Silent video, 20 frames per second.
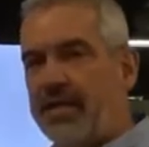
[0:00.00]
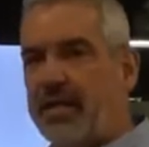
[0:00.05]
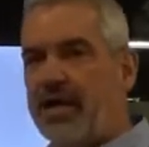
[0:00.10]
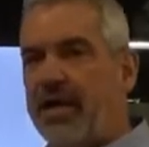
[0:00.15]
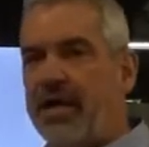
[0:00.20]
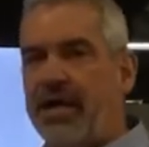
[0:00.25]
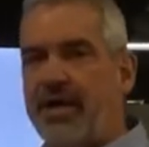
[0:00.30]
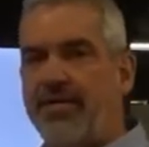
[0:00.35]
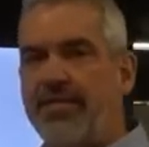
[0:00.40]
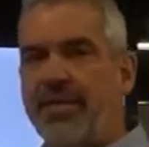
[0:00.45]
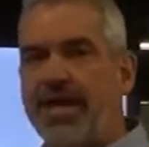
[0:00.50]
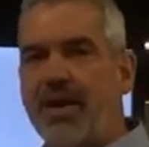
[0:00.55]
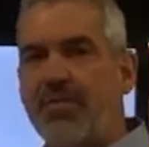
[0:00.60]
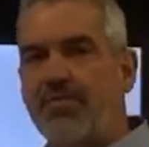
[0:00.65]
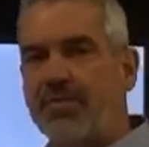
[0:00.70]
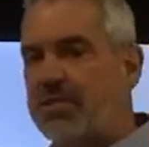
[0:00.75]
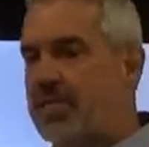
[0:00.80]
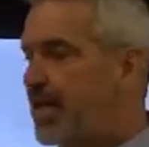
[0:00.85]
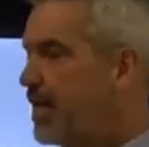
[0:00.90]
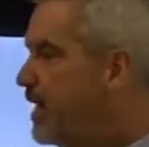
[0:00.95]
that
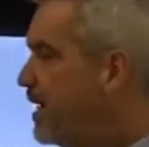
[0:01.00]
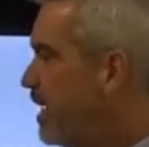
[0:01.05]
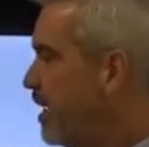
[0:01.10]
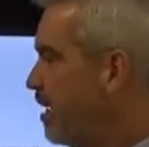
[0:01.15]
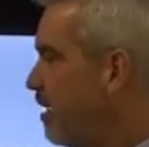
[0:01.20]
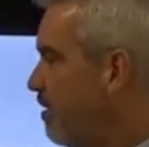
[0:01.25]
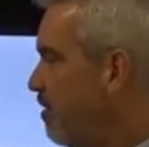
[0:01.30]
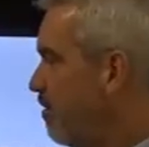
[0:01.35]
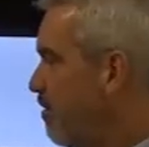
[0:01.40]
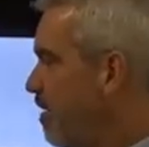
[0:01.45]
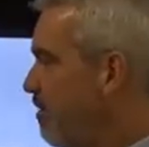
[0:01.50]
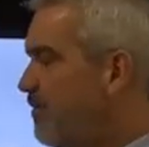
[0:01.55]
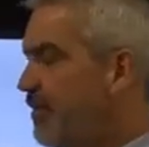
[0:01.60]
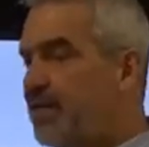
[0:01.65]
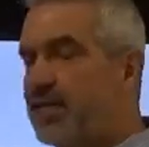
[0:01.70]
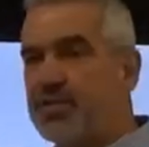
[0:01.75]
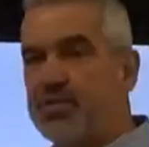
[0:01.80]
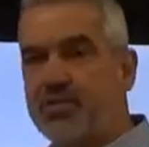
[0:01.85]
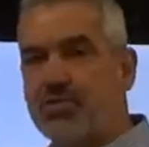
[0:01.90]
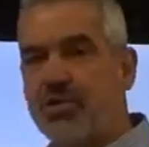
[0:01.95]
will take care of
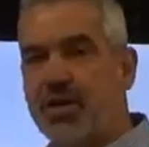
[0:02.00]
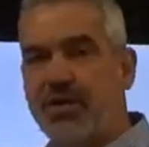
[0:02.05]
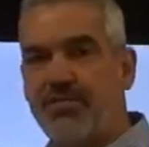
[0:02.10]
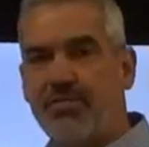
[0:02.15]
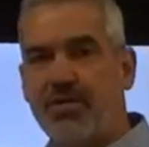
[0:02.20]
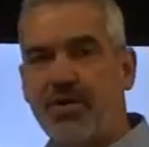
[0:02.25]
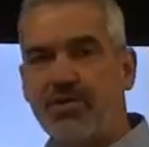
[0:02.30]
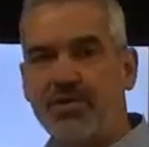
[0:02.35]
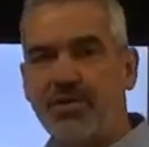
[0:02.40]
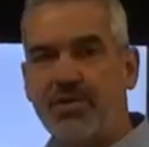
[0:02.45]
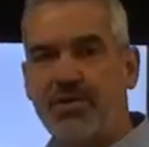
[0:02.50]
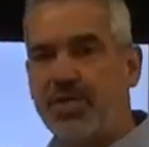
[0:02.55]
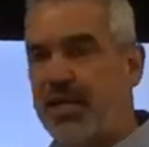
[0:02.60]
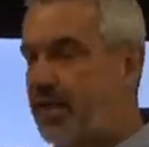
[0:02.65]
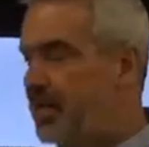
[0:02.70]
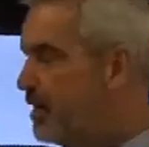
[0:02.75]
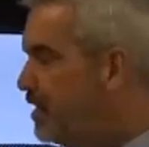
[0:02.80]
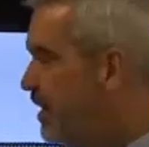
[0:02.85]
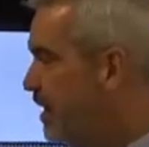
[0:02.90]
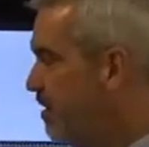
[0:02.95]
any stray voltage
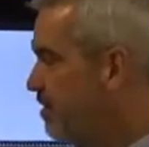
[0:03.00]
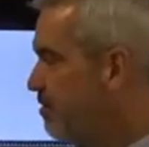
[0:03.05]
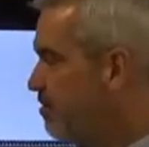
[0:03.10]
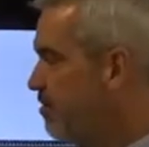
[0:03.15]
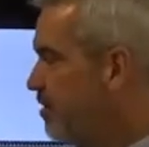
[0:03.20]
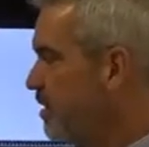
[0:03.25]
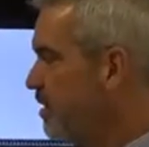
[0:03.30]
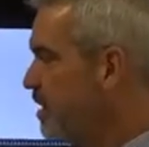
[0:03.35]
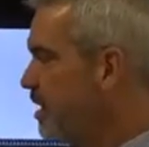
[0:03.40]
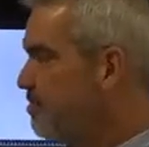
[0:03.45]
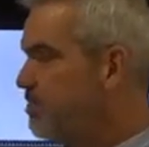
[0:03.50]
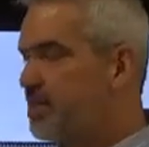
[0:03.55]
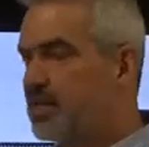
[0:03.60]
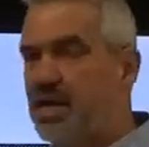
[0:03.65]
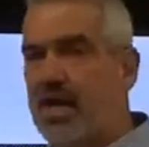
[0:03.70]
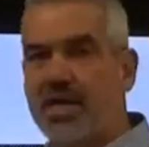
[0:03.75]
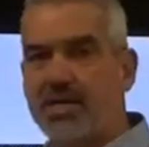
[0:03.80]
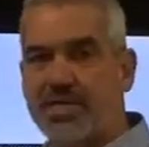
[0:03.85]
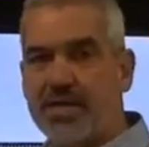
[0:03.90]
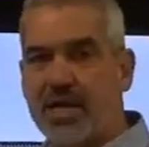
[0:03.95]
that comes in
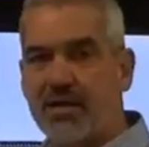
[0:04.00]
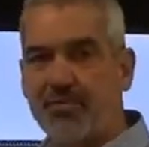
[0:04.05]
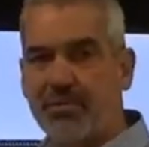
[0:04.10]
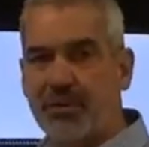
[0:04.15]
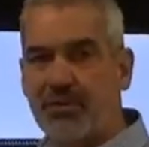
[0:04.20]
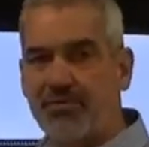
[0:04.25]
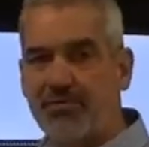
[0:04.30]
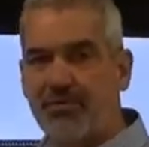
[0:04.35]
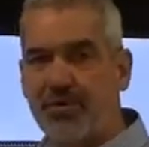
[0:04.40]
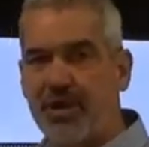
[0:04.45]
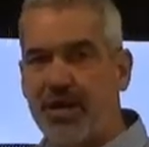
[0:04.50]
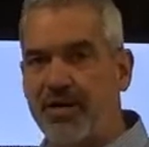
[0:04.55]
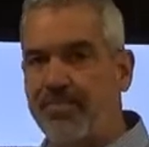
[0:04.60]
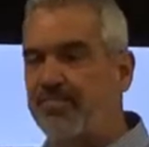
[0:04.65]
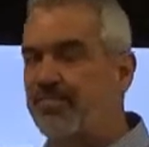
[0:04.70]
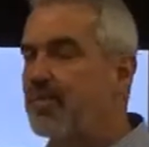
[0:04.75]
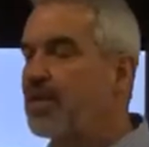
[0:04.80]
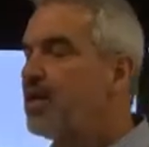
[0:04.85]
contact with the frame.